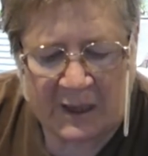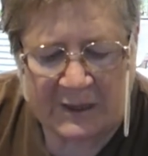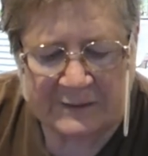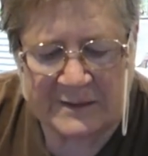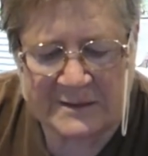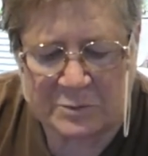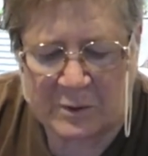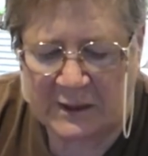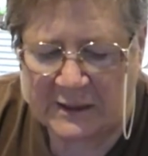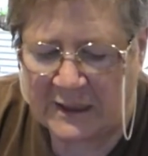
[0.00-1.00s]
And this
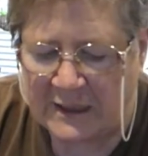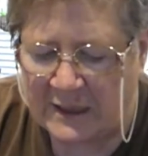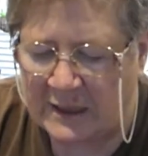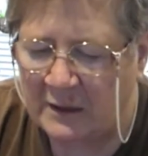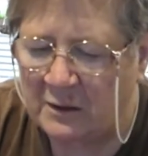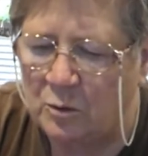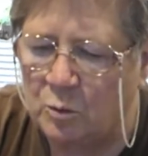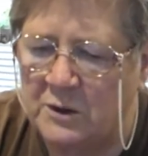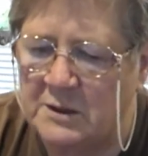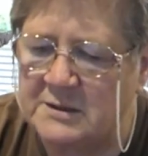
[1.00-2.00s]
one here
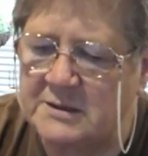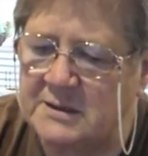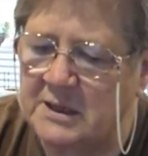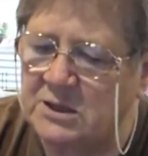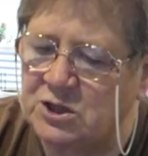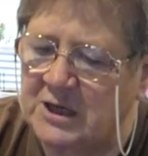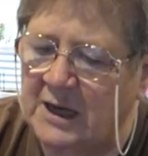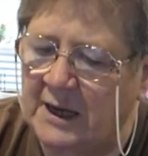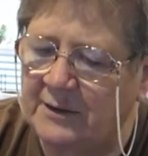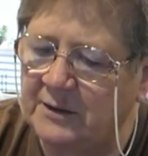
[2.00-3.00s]
was a
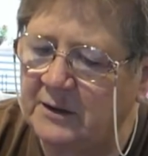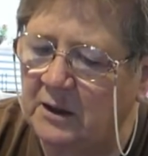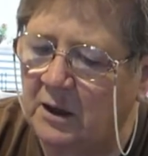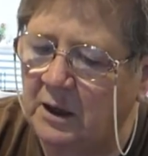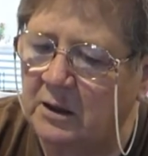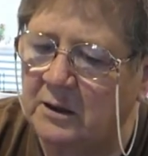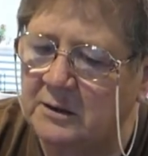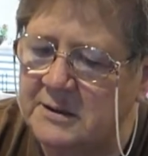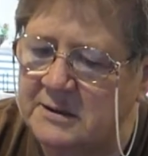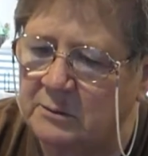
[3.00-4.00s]
jar that I
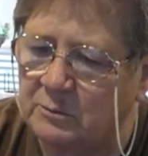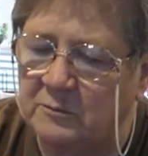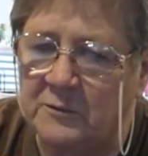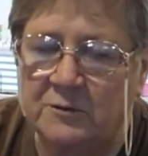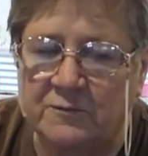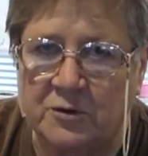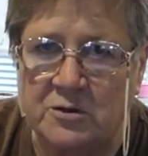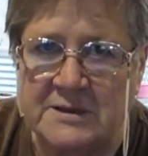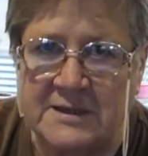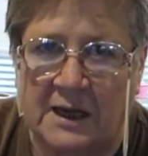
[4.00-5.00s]
got some
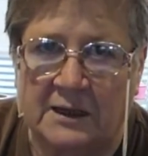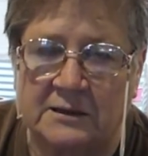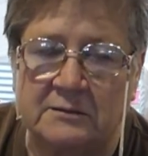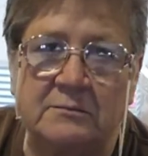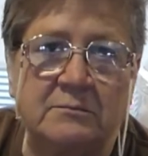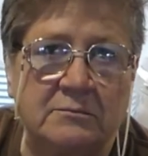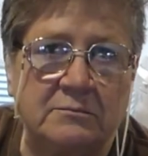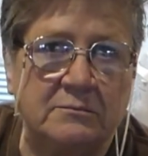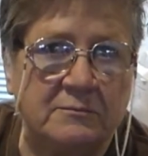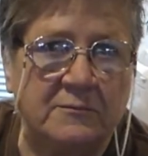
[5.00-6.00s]
fruit salad
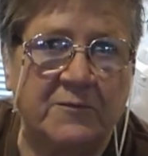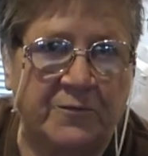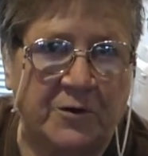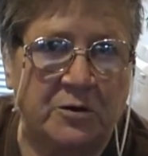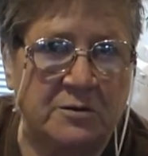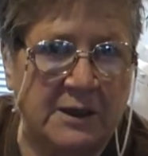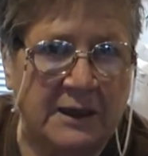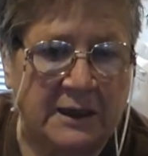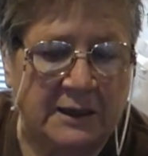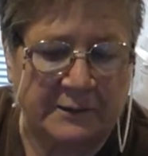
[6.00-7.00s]
fruit
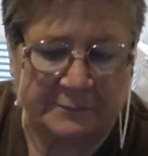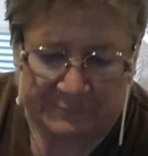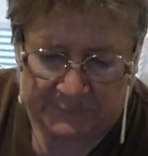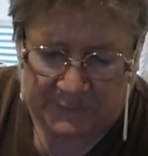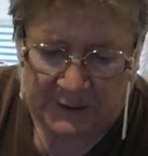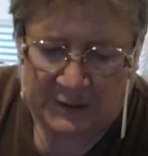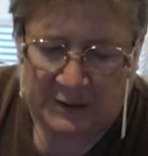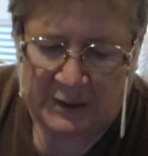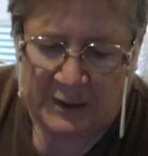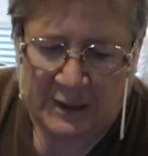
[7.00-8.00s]
in,
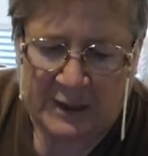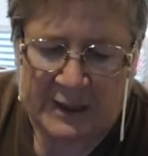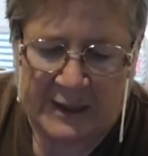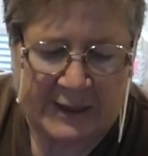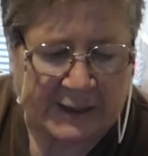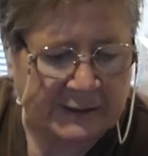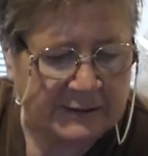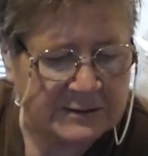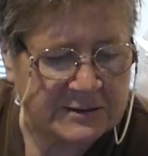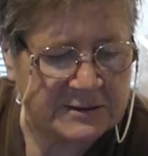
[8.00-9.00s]

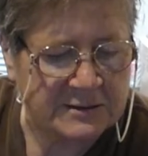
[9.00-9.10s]
and